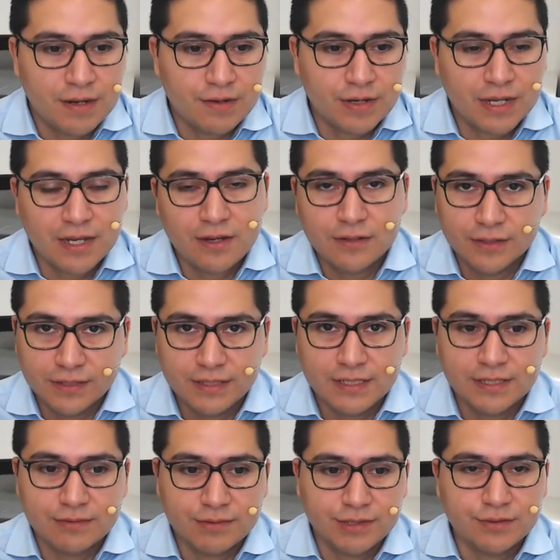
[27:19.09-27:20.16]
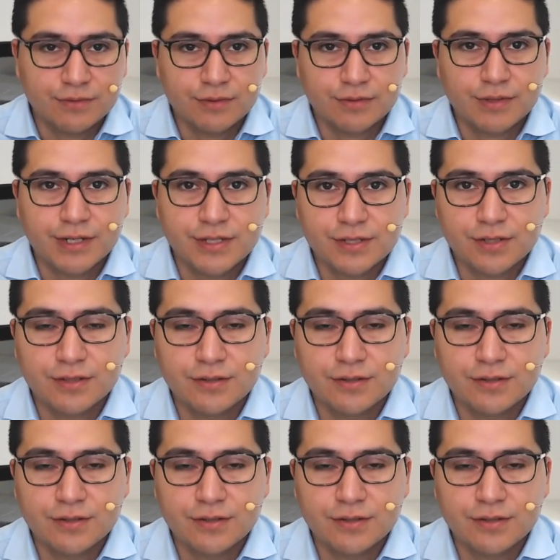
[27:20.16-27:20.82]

okay, all the decent risk reward ratio,